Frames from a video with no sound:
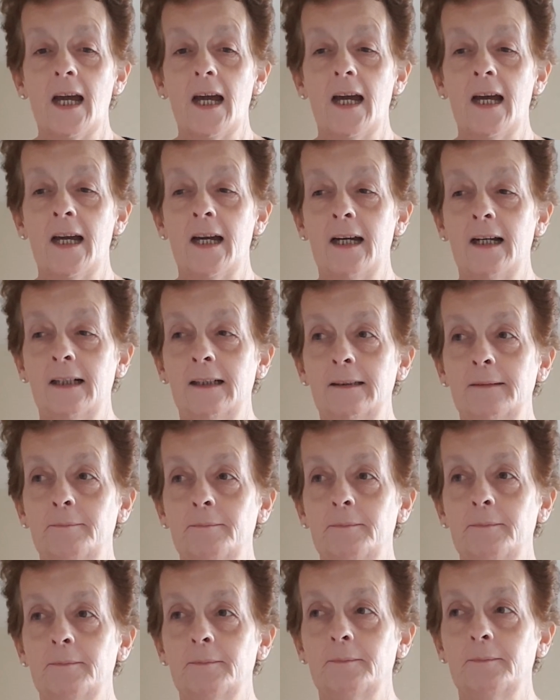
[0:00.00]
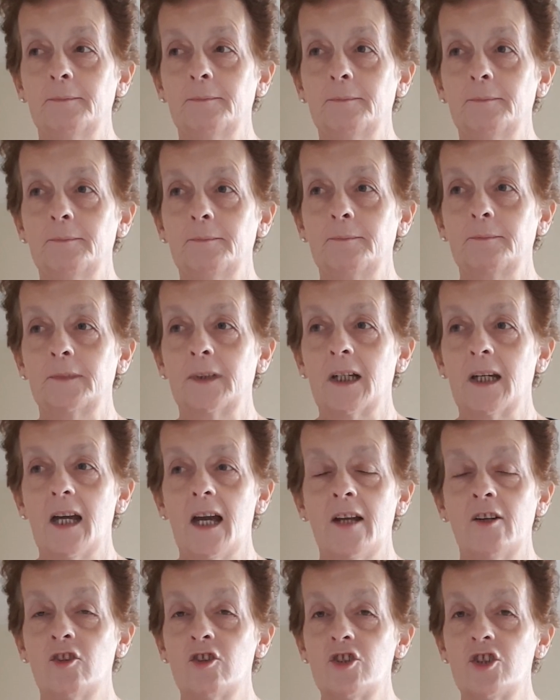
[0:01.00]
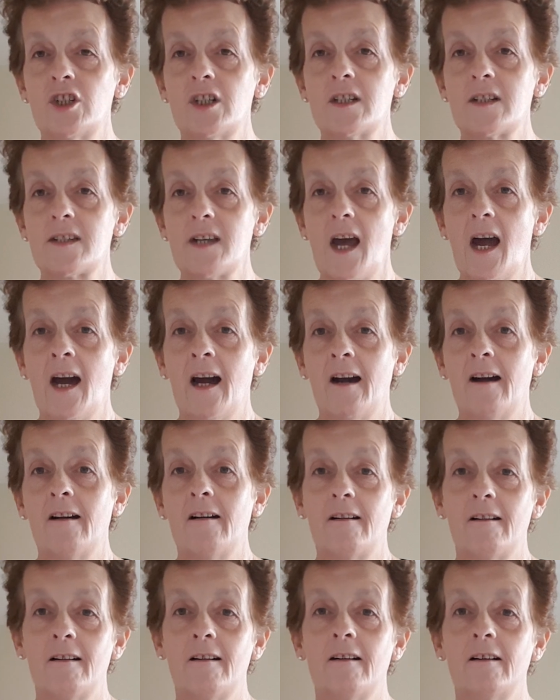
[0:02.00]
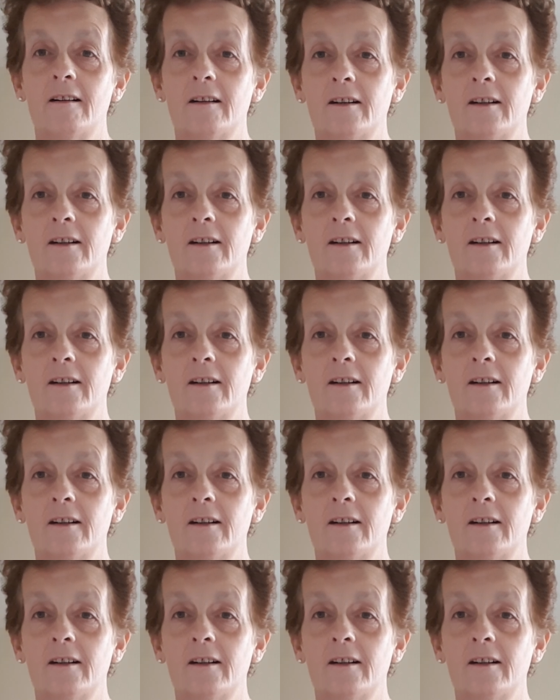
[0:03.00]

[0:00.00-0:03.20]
The energies are,